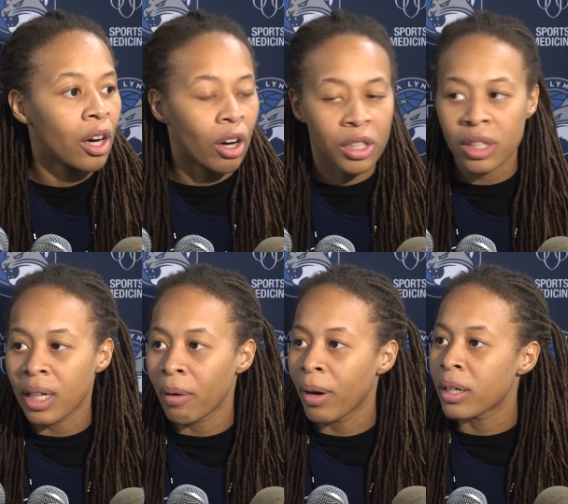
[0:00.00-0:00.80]
or just
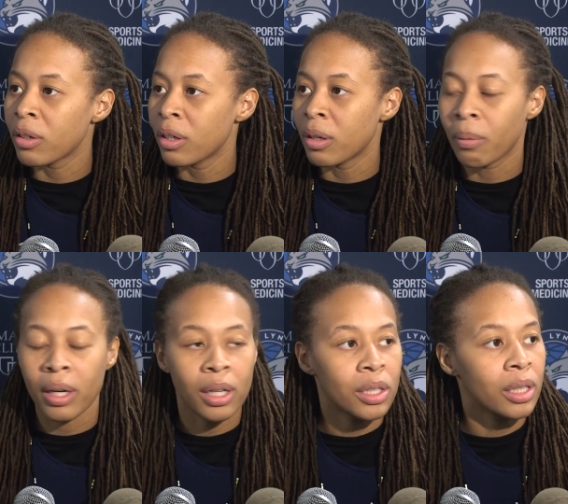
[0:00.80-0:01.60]
directing her in a
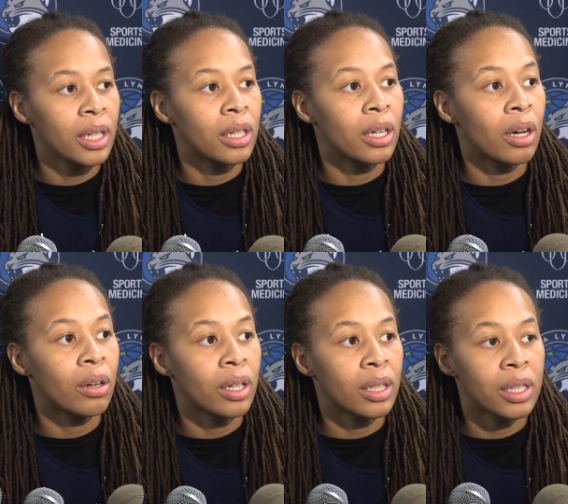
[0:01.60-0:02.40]
way that she needed to
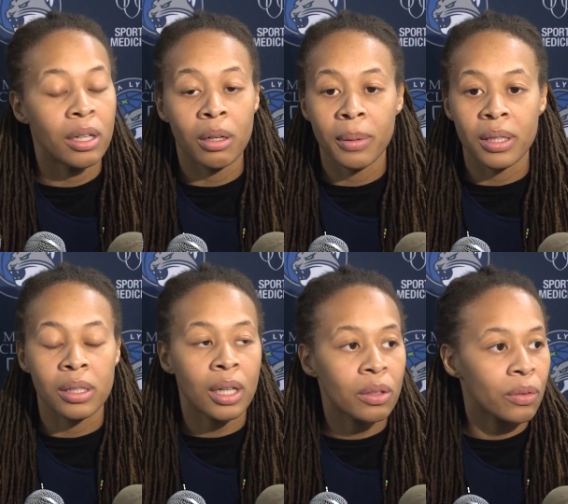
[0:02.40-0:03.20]
go to continue to be
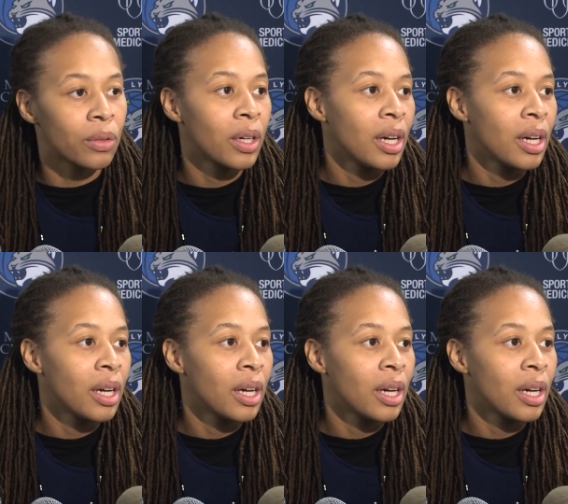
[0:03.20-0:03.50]
successful.